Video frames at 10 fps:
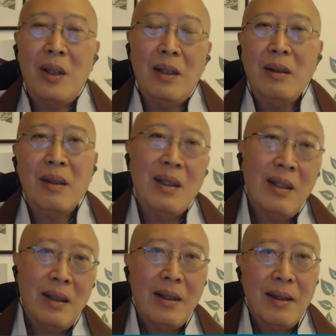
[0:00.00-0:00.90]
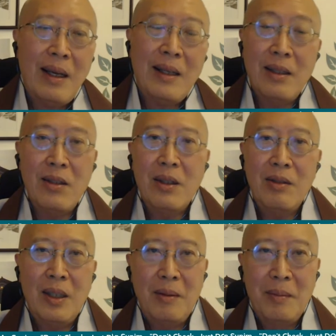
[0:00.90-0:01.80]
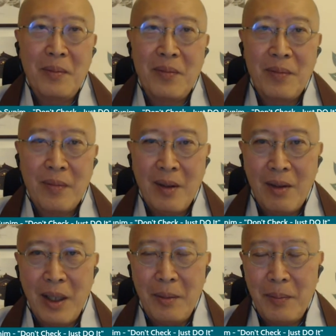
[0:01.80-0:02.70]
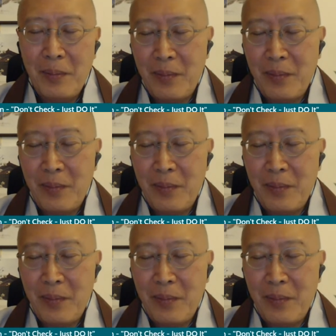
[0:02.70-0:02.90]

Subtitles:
We think, oh yeah, I deserve it, right?